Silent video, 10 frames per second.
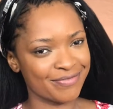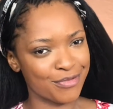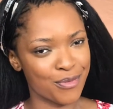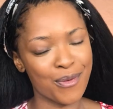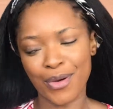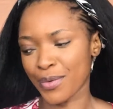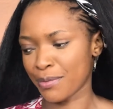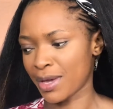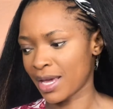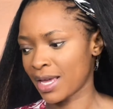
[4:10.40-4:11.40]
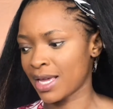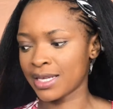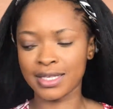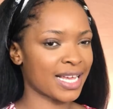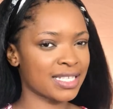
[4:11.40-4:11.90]
walk with me.
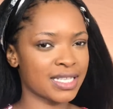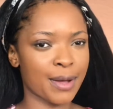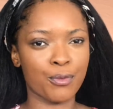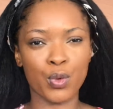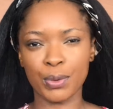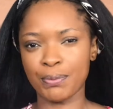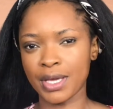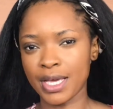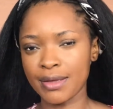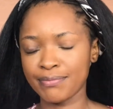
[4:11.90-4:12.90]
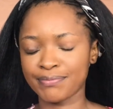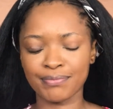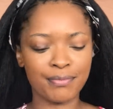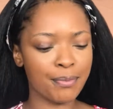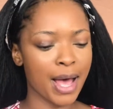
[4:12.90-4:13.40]
Next step would be
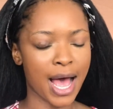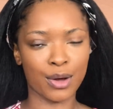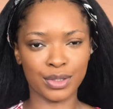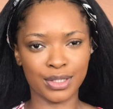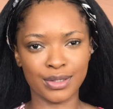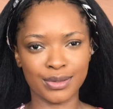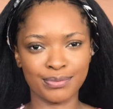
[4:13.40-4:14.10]
powder,